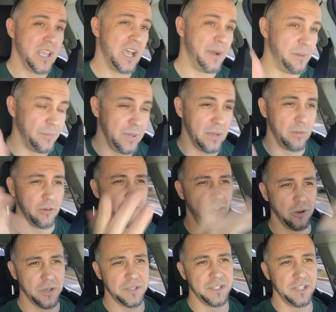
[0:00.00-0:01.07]
I'm going to be able to
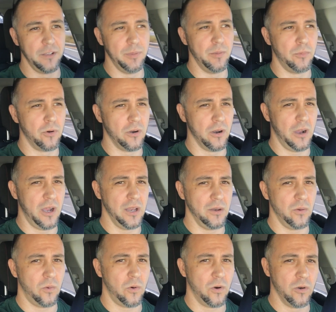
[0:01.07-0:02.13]
focus a little bit more
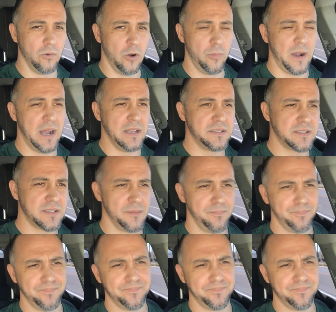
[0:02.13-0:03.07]
on war robots.